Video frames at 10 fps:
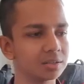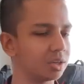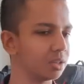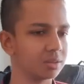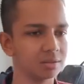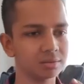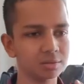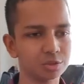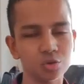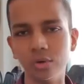just
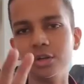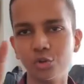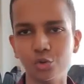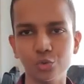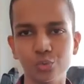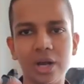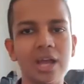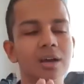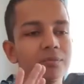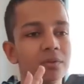show it to you.
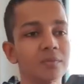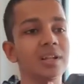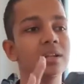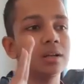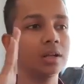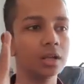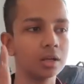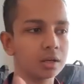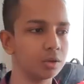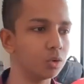We will
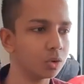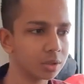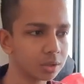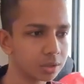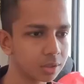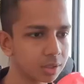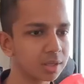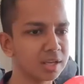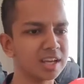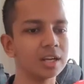look
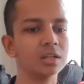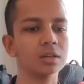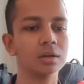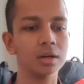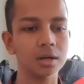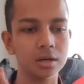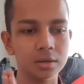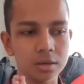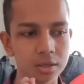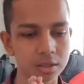at
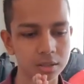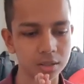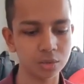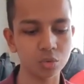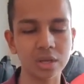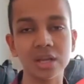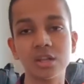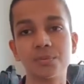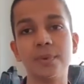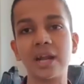
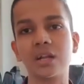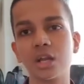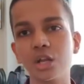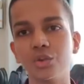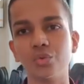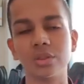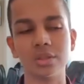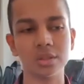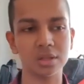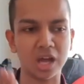its practical
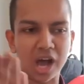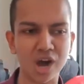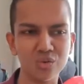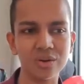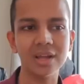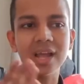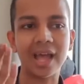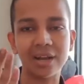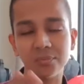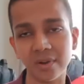uses, how
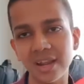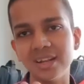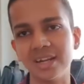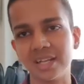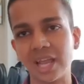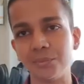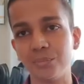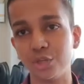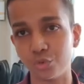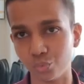and where it can
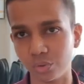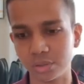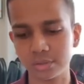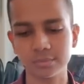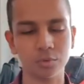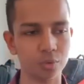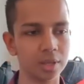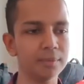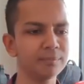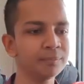be used.
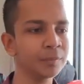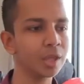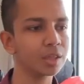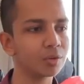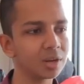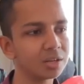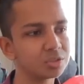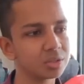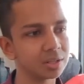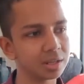Okay, so
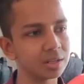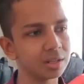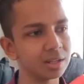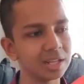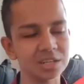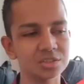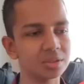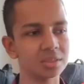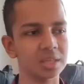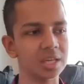let's
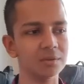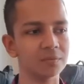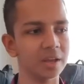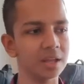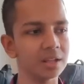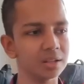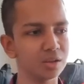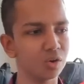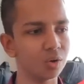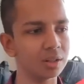just see where
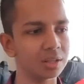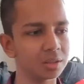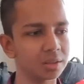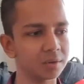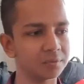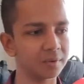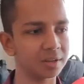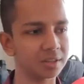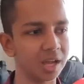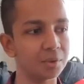all these
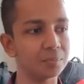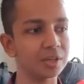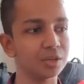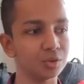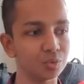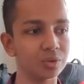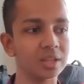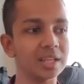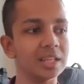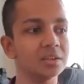effects are being used
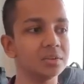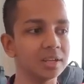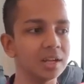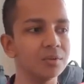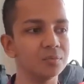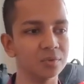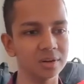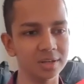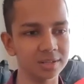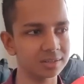in the real
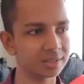world.